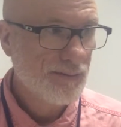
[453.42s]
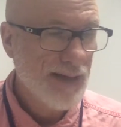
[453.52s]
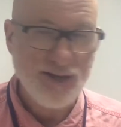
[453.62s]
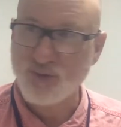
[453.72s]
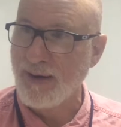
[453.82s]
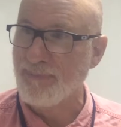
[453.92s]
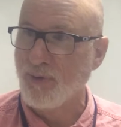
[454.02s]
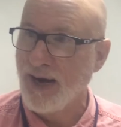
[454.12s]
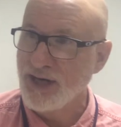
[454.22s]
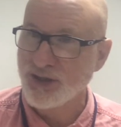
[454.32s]
as
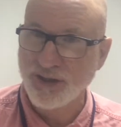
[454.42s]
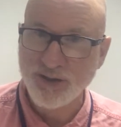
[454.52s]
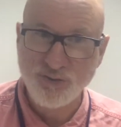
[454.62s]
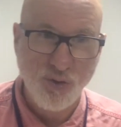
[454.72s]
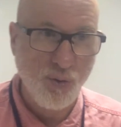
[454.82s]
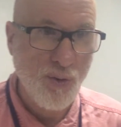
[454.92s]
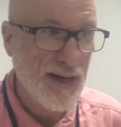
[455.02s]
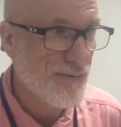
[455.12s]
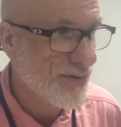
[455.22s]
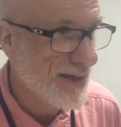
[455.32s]
reparations for
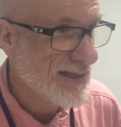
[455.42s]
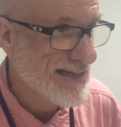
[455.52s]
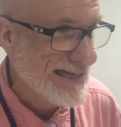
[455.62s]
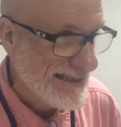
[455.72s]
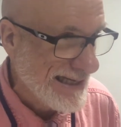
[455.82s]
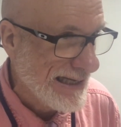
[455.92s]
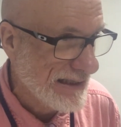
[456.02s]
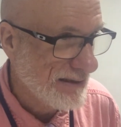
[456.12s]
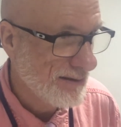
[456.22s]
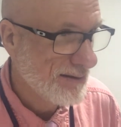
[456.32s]
whatever it is I
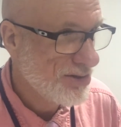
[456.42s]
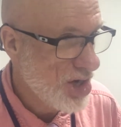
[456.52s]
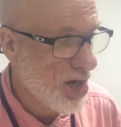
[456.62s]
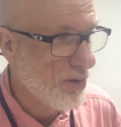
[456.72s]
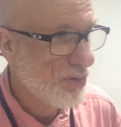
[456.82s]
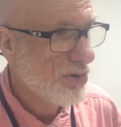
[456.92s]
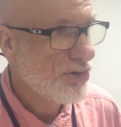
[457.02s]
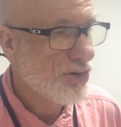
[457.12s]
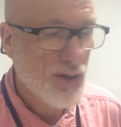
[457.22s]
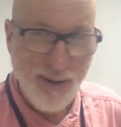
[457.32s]
did. No,
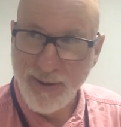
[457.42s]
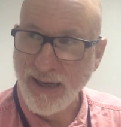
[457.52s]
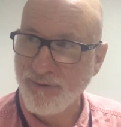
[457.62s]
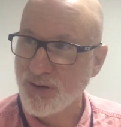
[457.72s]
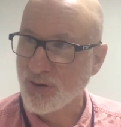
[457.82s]
you're coming after